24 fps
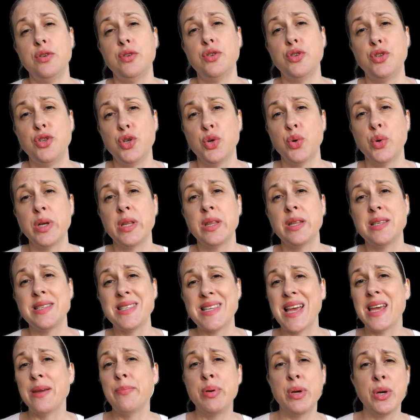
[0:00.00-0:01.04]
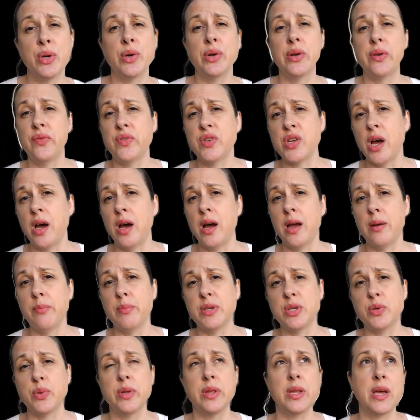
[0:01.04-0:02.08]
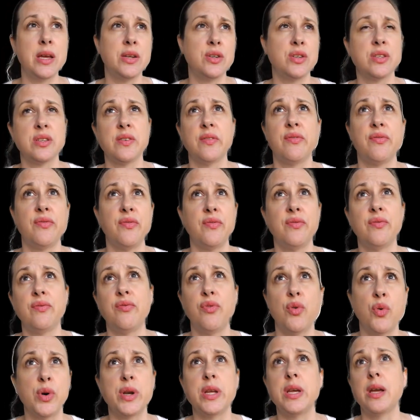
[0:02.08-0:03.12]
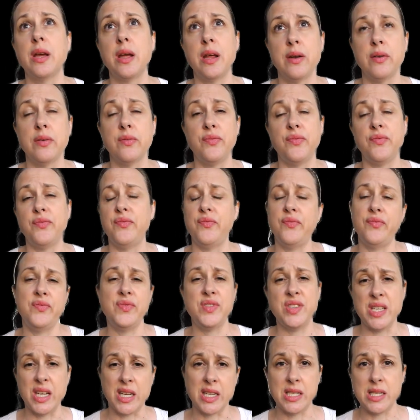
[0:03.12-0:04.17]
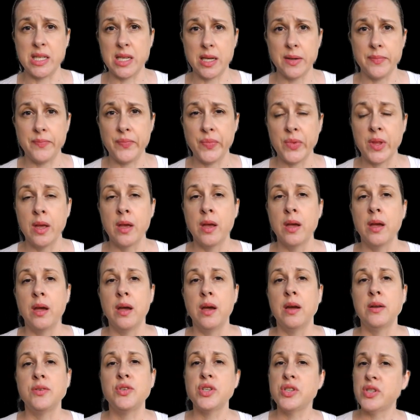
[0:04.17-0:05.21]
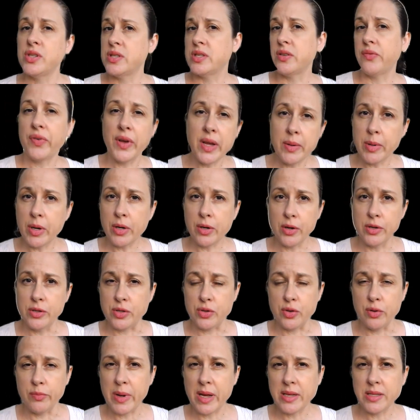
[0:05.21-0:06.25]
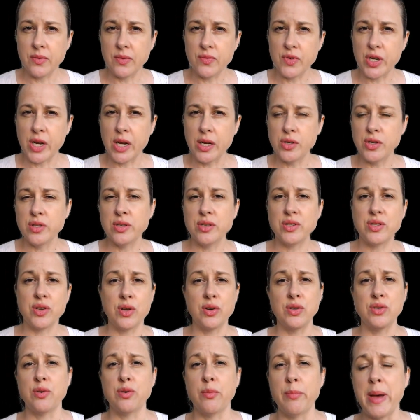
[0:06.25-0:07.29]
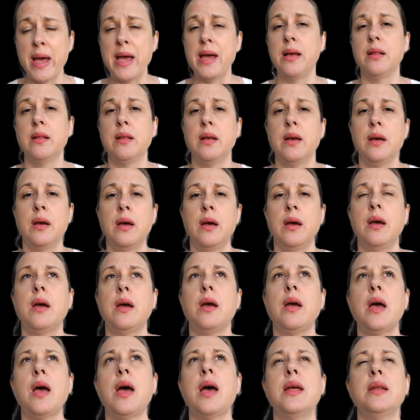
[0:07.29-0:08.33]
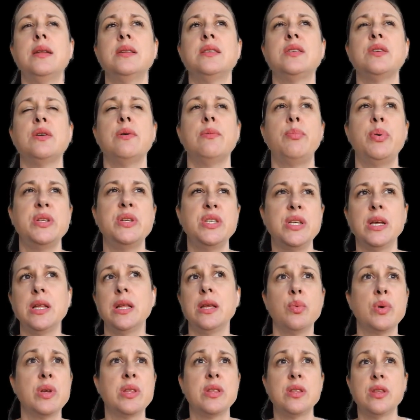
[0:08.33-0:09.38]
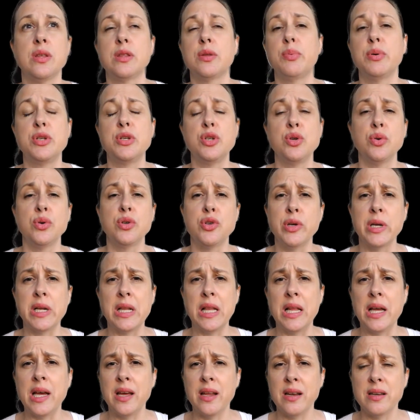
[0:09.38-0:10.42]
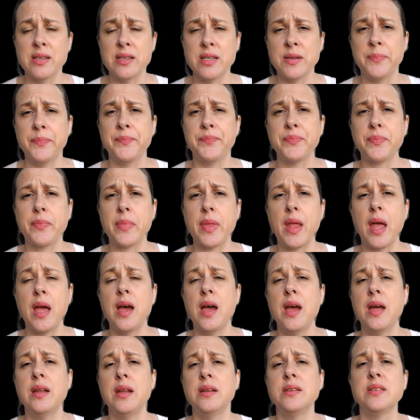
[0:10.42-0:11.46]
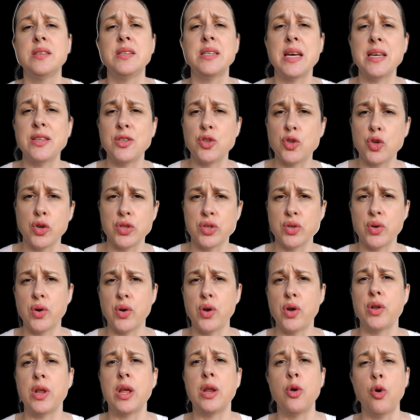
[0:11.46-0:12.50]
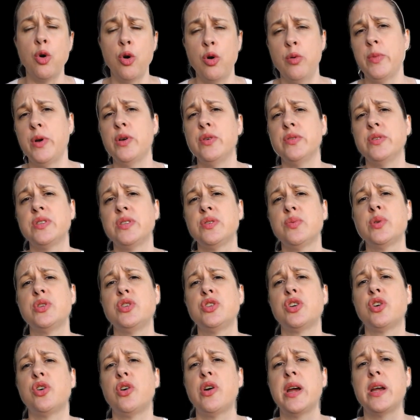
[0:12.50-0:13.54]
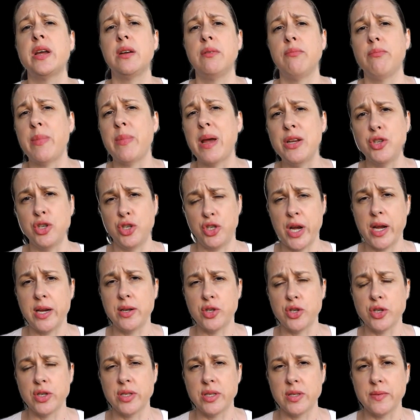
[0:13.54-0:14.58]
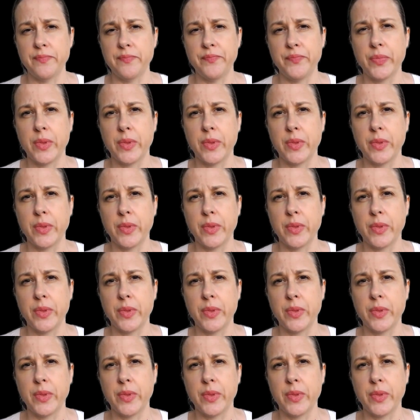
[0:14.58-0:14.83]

during the same period of time between the ages of 40 and 60. Just as a female goes through massive changes, so does a male. And particularly with the pituitary gland and testosterone and hormones, which create major changes.